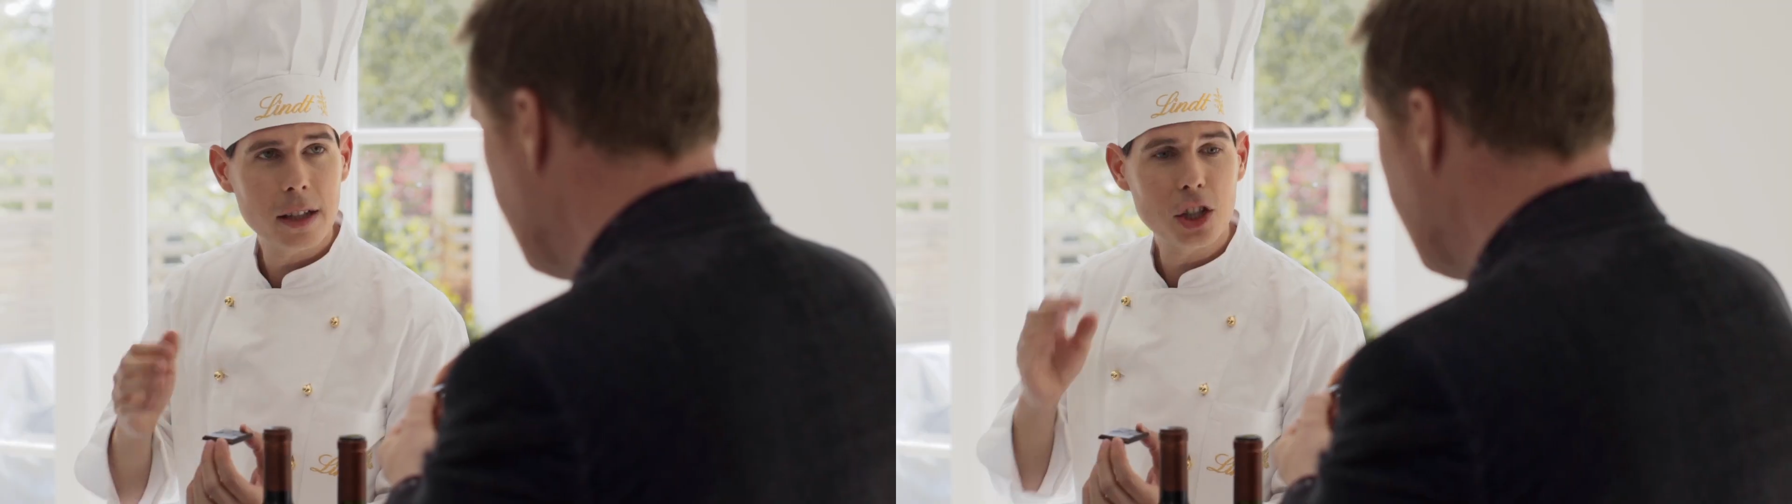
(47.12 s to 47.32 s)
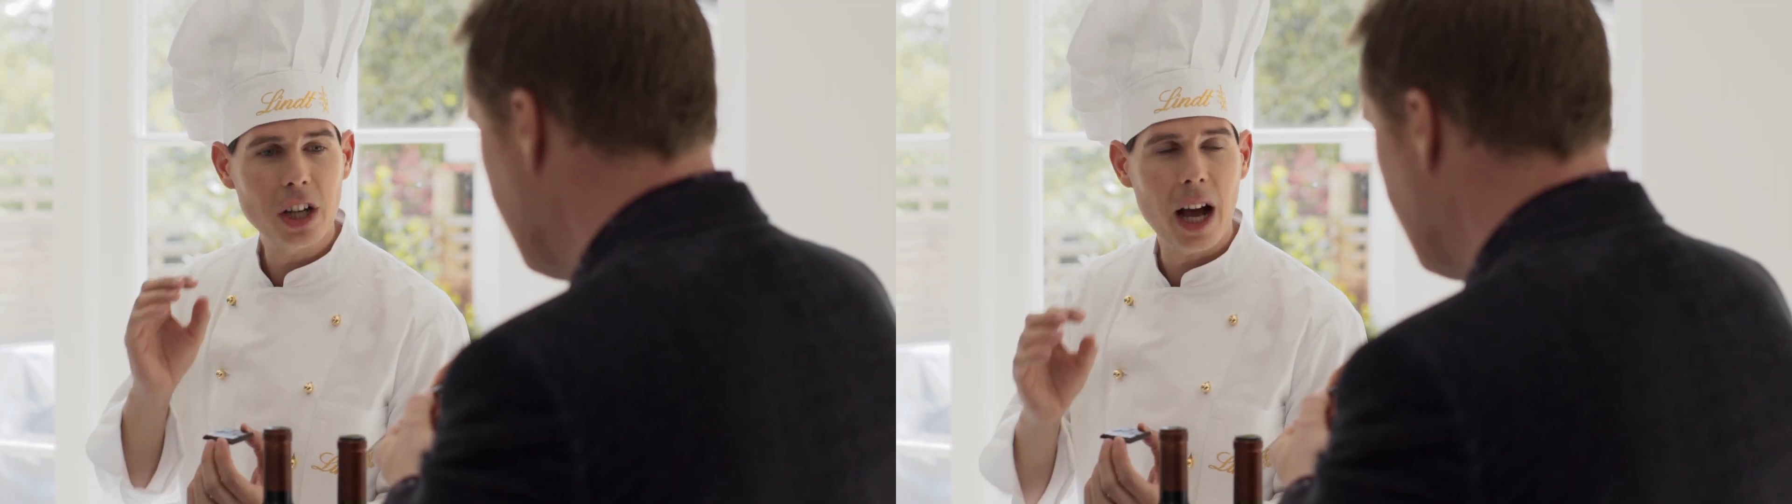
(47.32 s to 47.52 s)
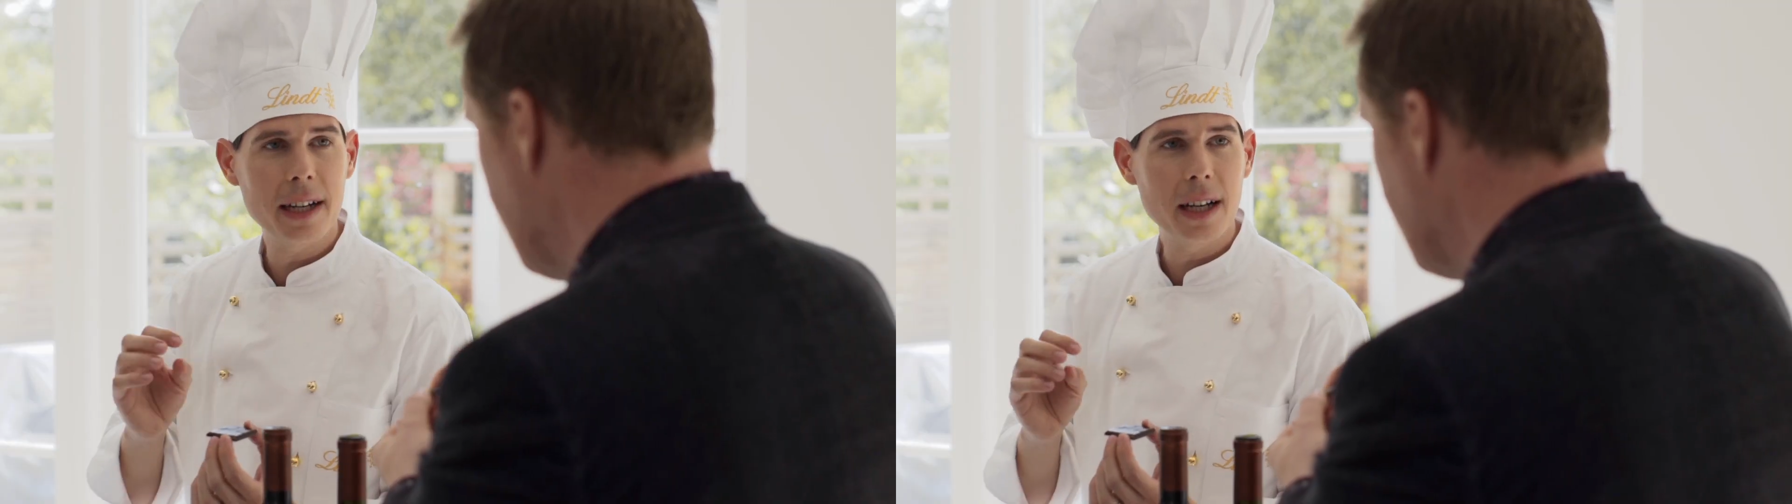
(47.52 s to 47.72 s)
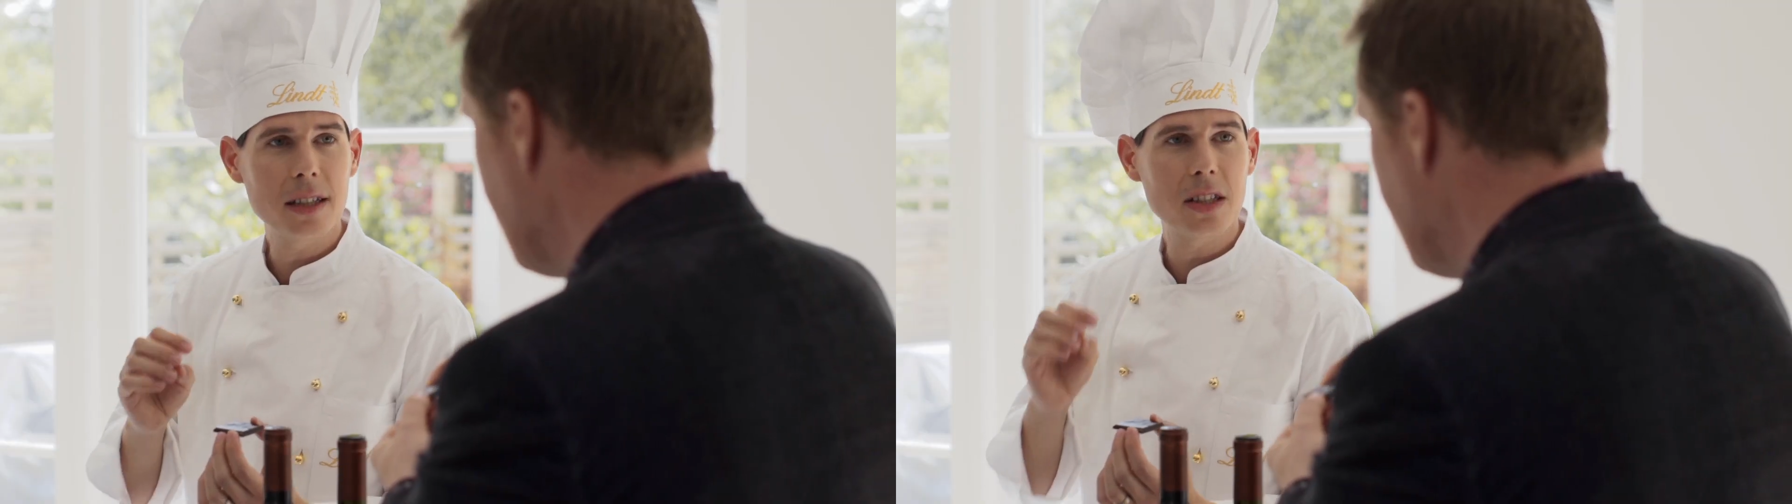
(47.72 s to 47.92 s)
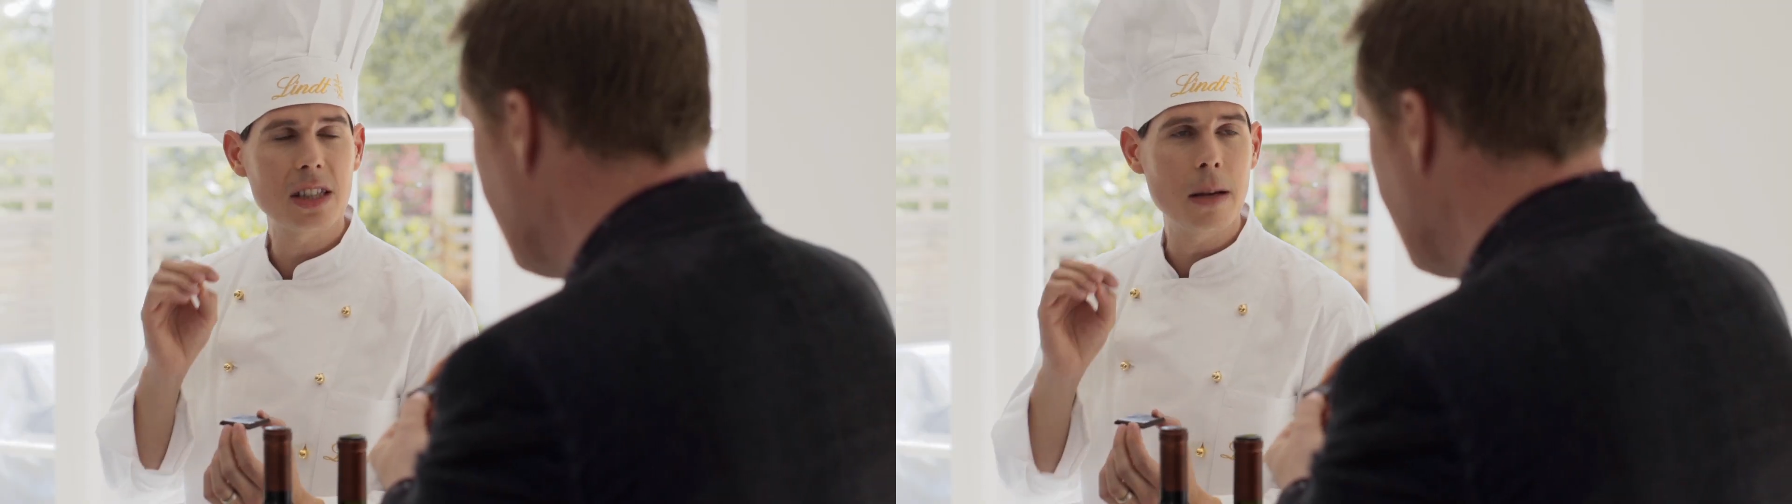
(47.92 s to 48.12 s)
The shine
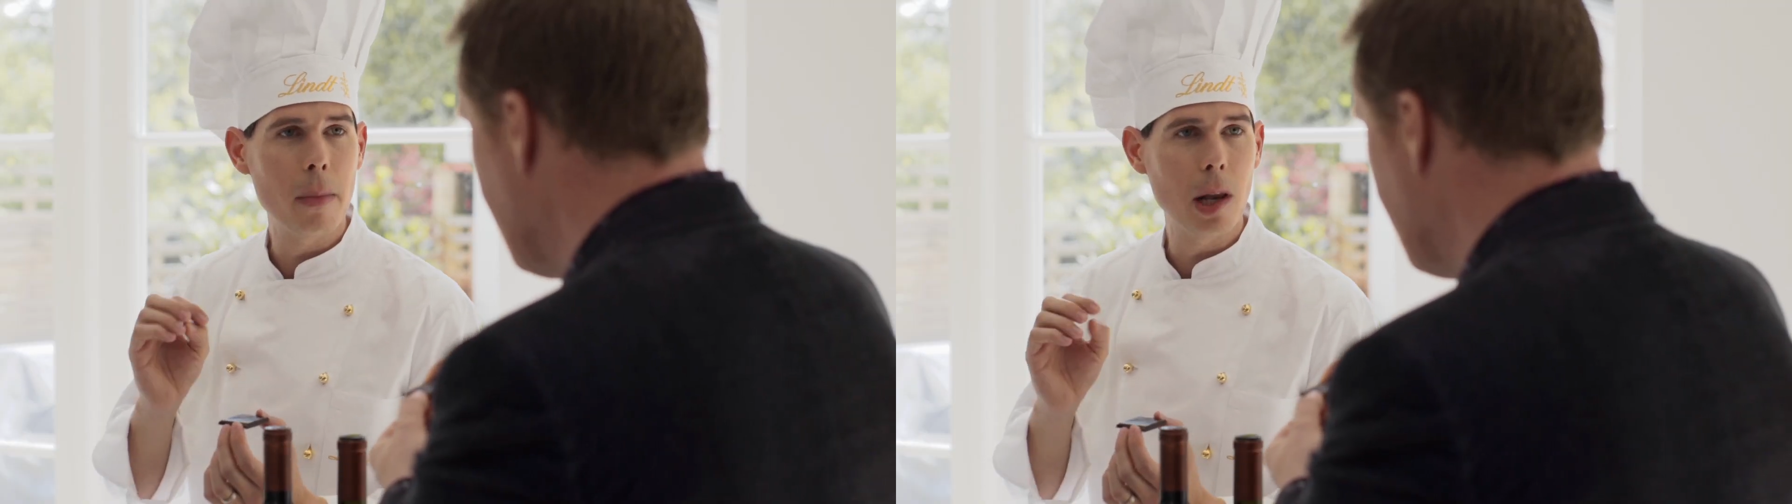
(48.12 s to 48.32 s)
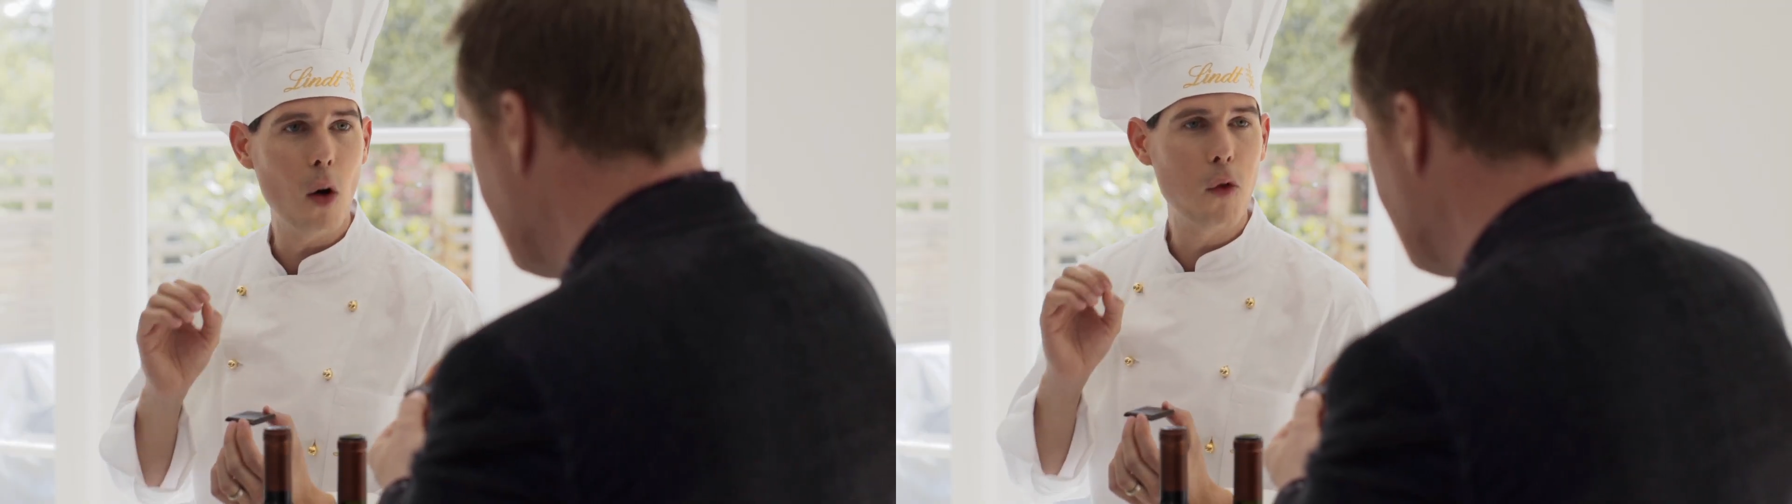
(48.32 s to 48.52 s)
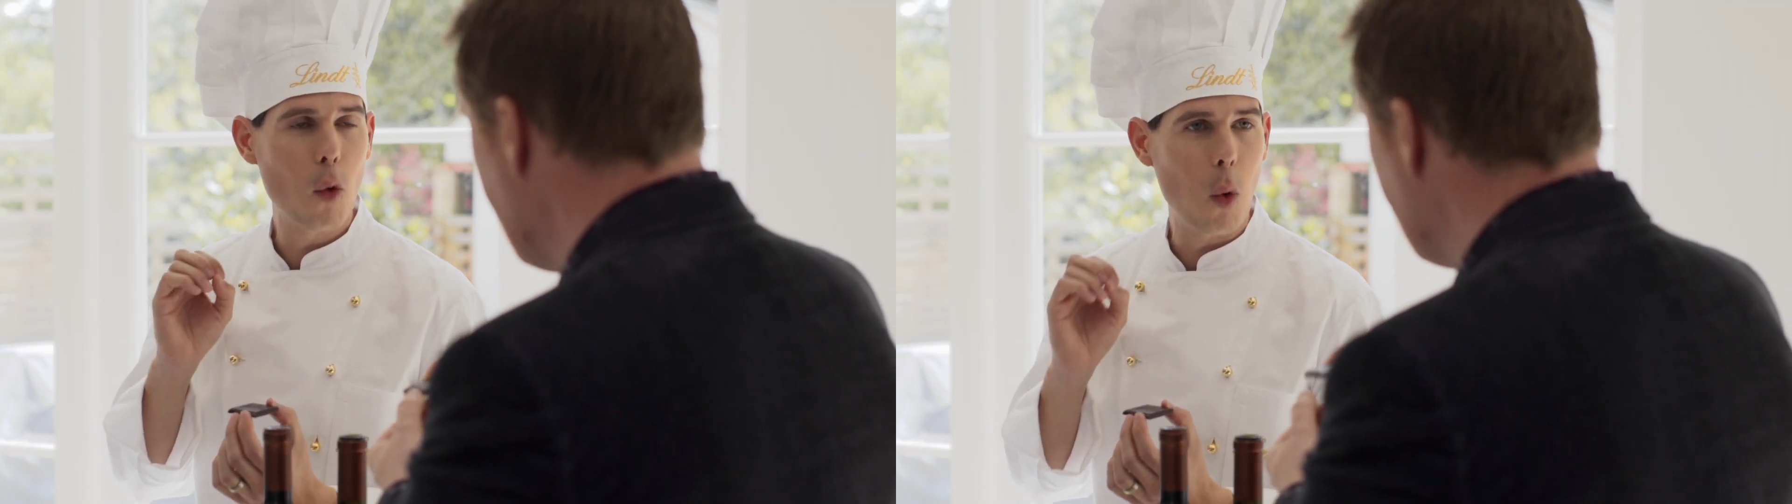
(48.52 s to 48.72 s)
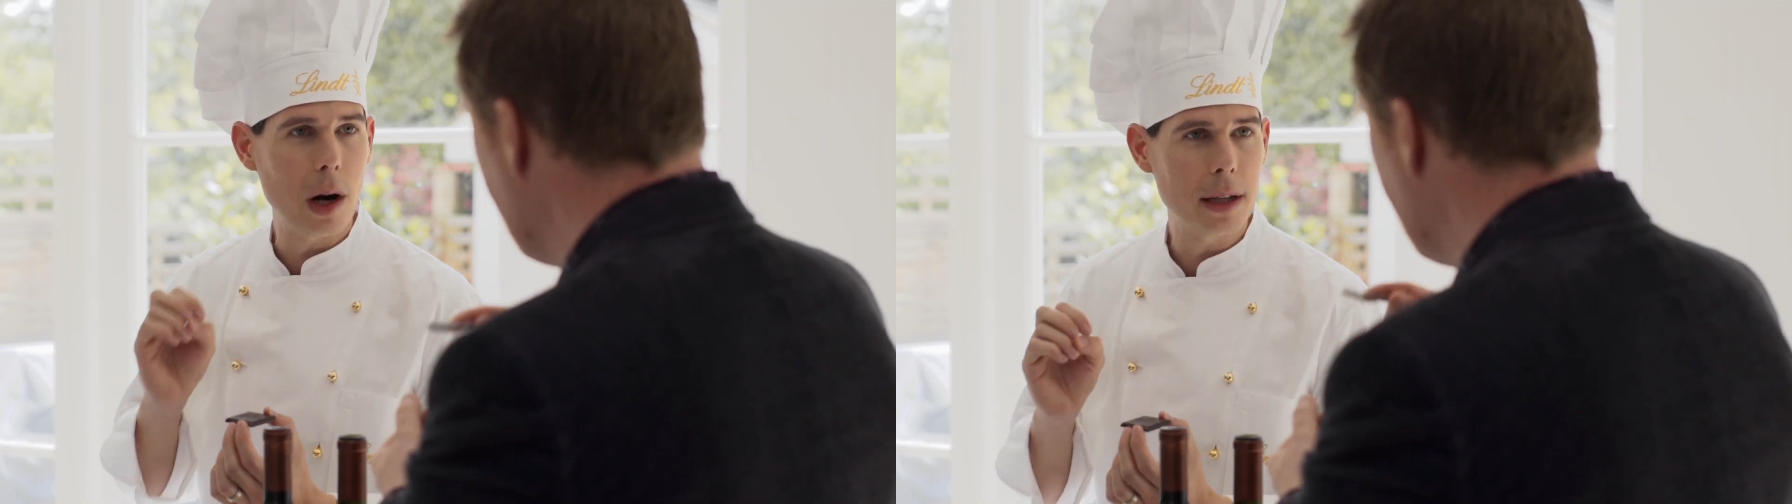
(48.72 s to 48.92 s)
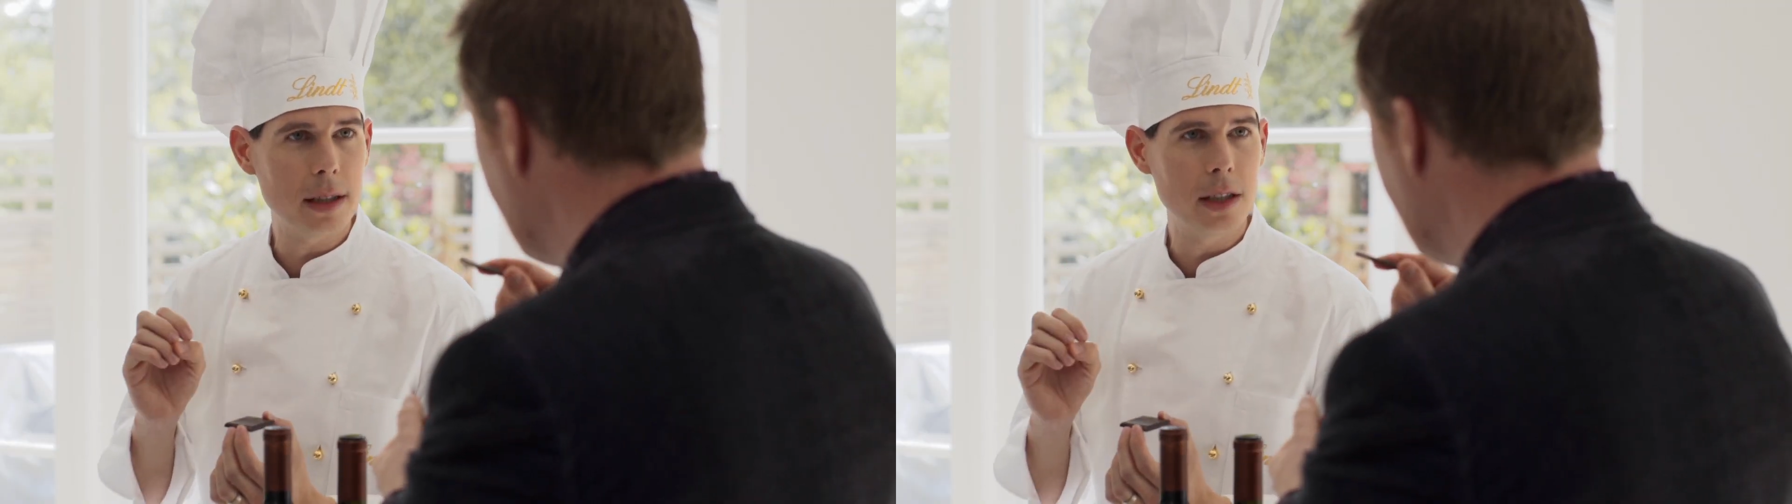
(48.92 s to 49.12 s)
is a symbol of
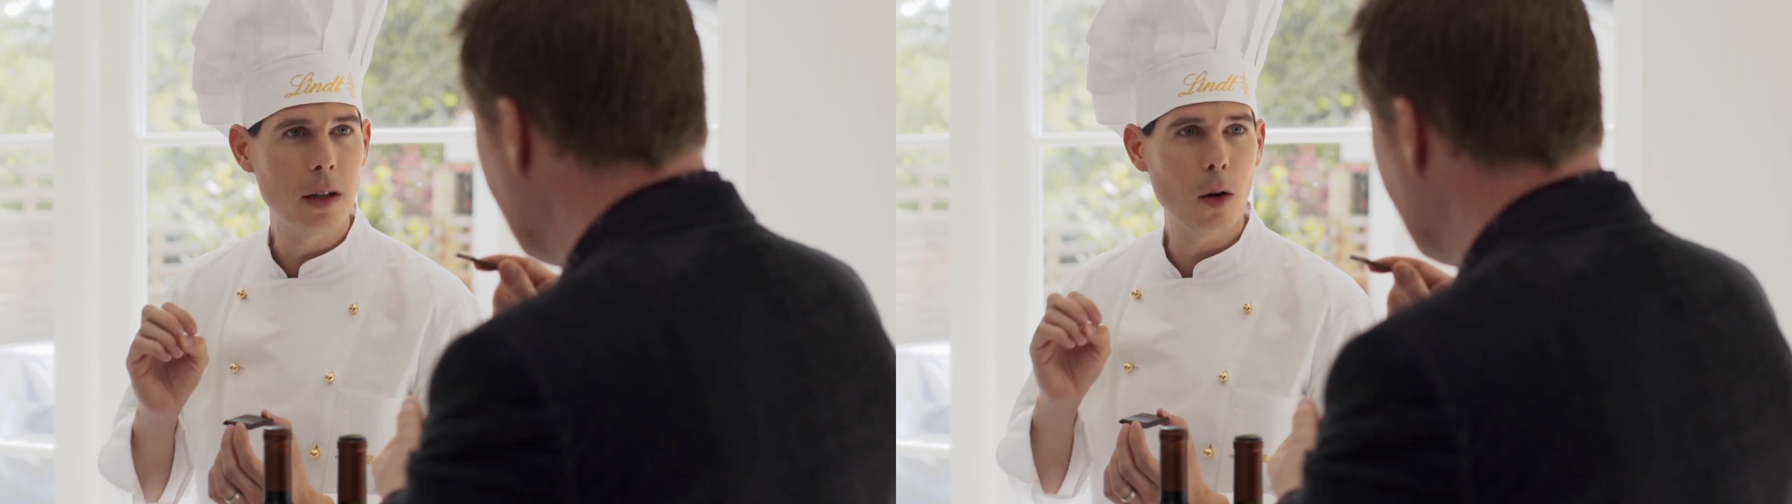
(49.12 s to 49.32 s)
quality